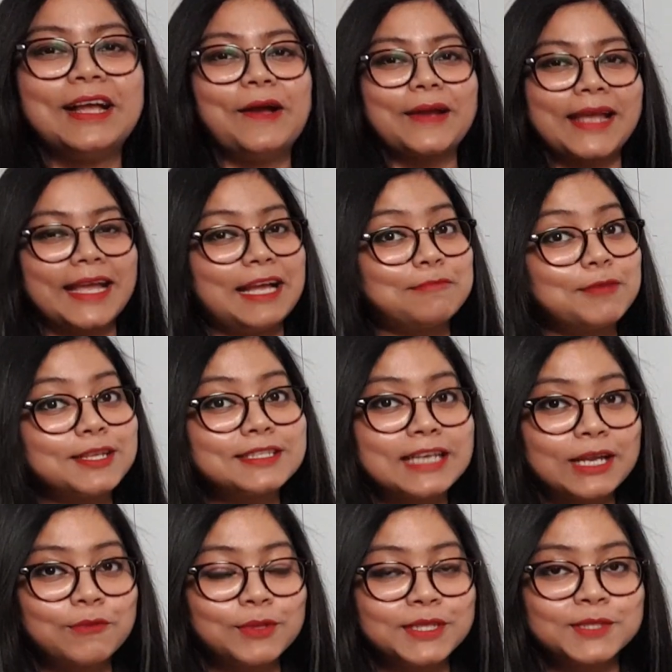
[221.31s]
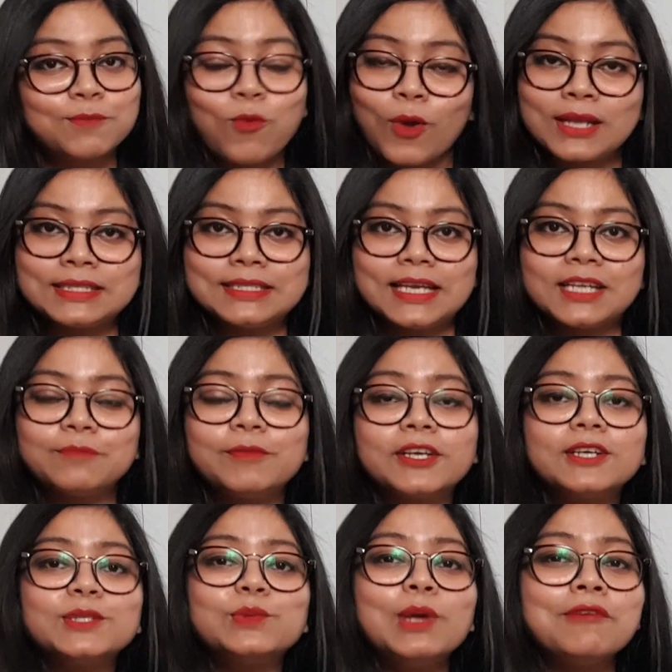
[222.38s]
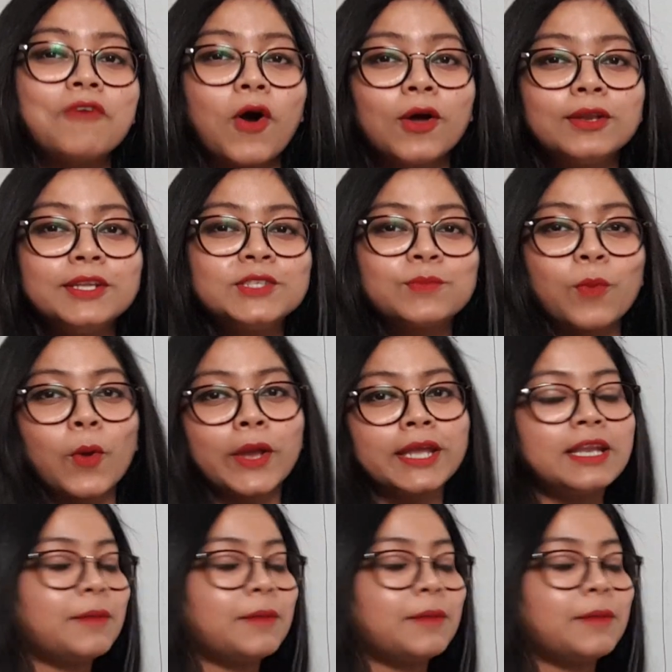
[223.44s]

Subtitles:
Okay, I'm not done with this point yet, because we have only spoken